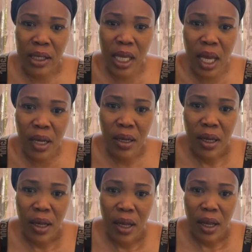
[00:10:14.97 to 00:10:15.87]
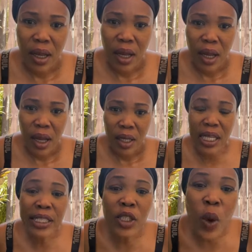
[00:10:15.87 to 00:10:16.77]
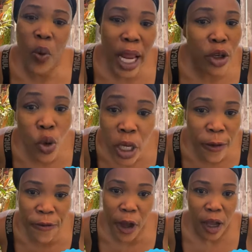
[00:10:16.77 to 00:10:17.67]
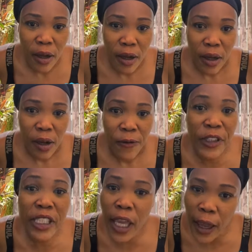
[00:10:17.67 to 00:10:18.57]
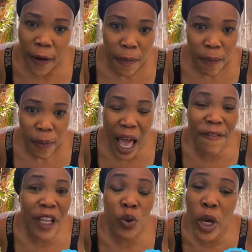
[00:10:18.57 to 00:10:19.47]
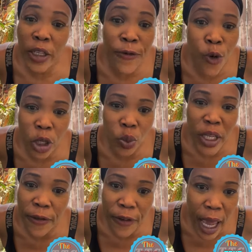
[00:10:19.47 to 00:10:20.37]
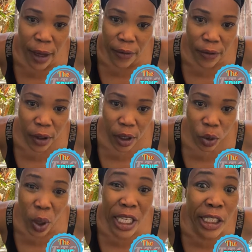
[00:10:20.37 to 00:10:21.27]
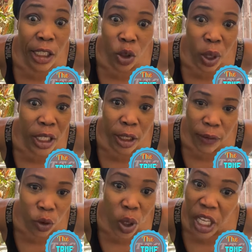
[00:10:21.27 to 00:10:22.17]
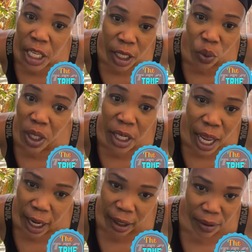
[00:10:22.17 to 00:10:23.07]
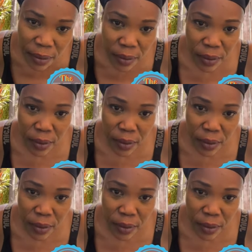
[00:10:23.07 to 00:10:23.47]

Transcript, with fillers: See, this is what we are doing it for. If we say, after twenty-four, twenty-five, twenty-six, twenty-seven, twenty-eight, twenty-nine,